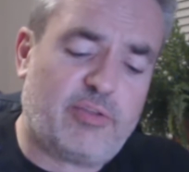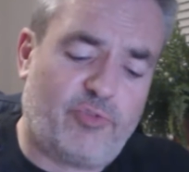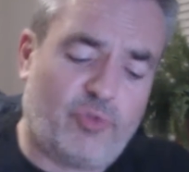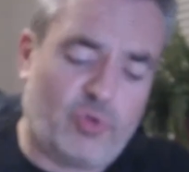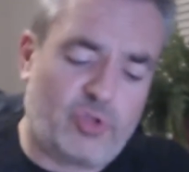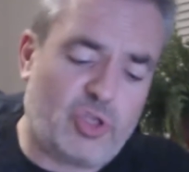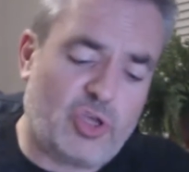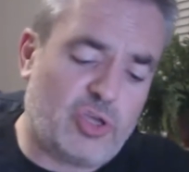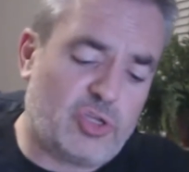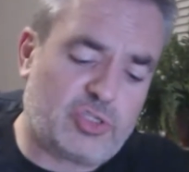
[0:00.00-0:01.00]
For
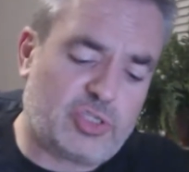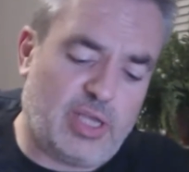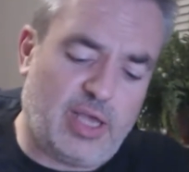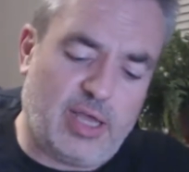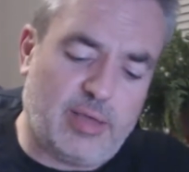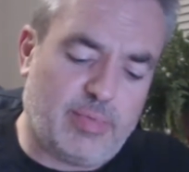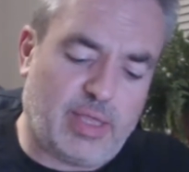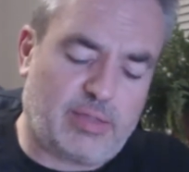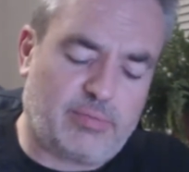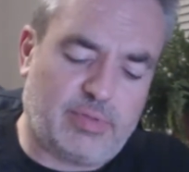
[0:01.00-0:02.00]
years,
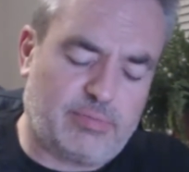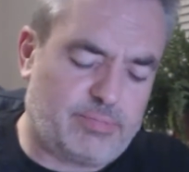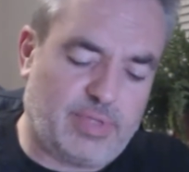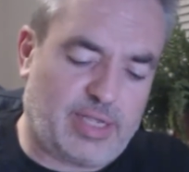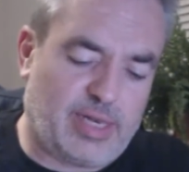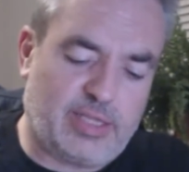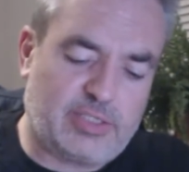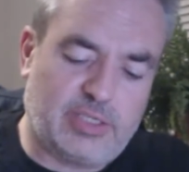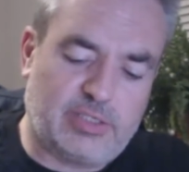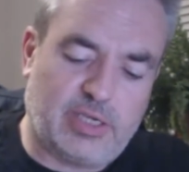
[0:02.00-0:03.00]
I
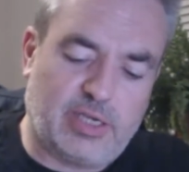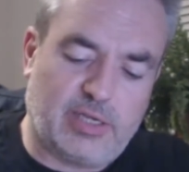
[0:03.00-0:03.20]
collected